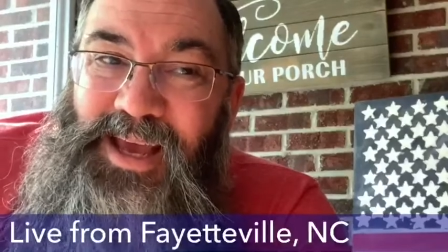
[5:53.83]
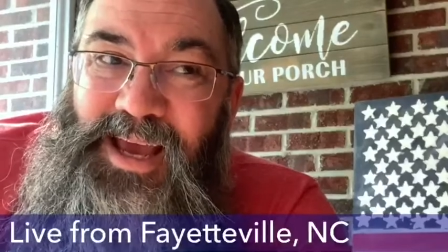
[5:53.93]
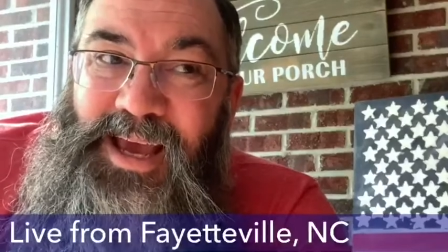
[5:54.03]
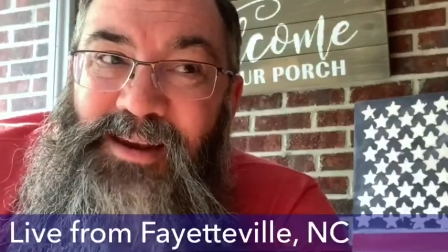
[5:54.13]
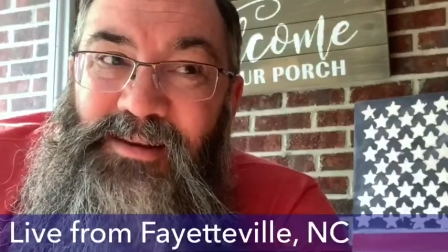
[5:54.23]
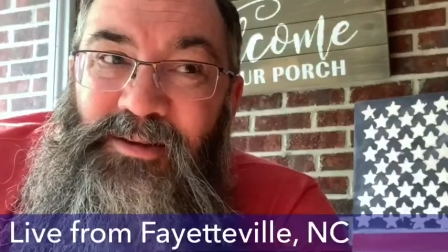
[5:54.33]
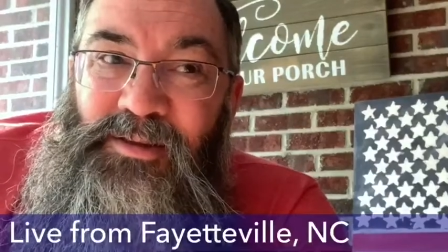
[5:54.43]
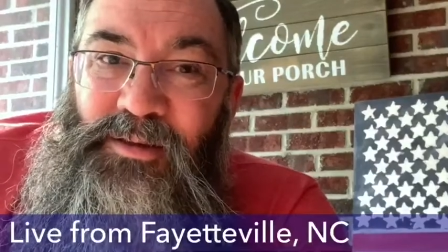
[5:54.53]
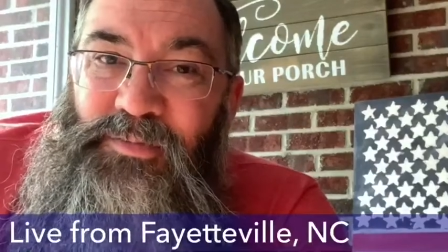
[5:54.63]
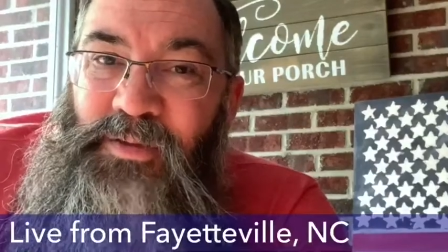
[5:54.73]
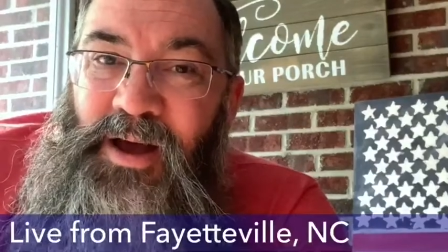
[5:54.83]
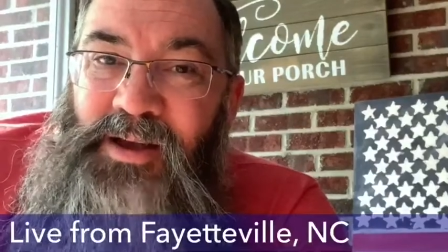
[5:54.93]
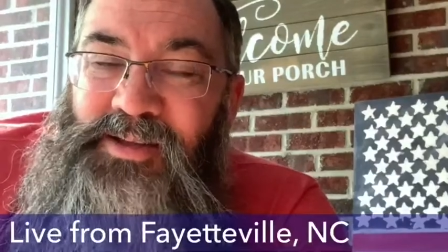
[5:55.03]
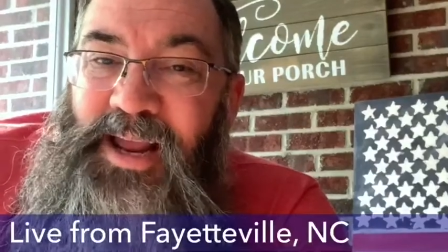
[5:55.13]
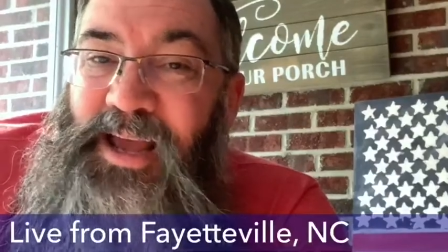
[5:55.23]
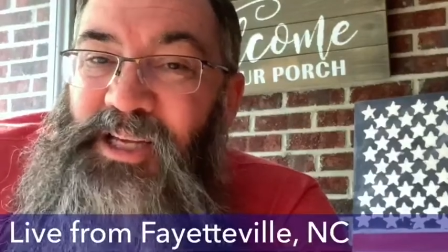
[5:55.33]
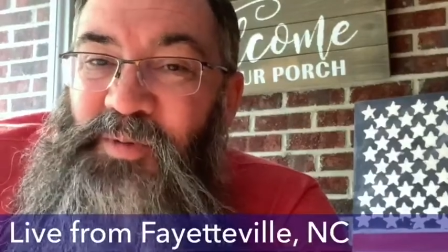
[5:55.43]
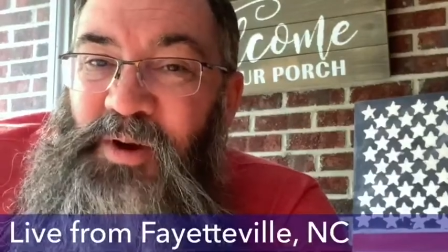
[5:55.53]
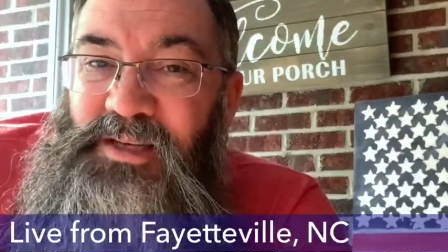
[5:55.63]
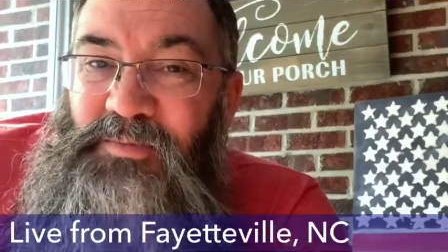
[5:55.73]
And the flaws that I
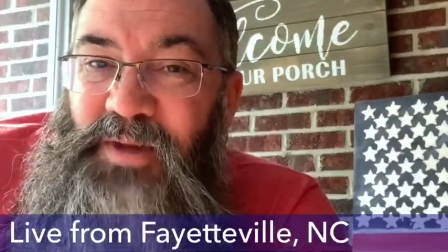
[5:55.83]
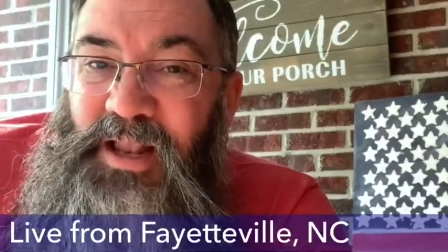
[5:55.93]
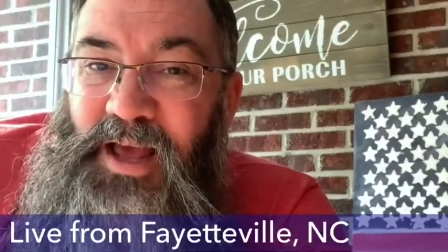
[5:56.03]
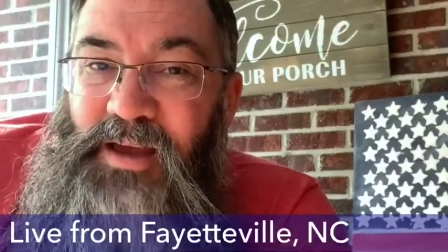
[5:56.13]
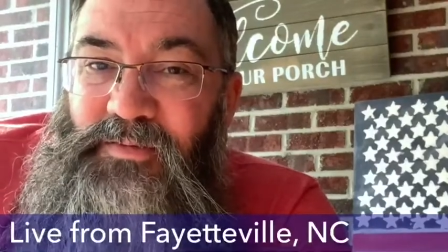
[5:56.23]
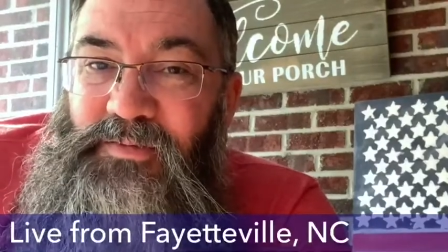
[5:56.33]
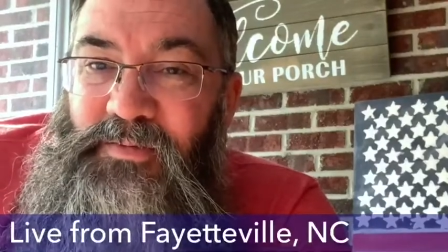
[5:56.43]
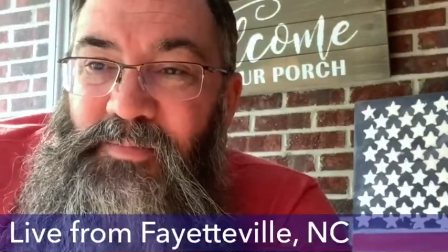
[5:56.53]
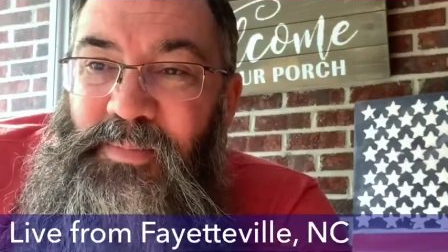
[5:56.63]
experience in my life,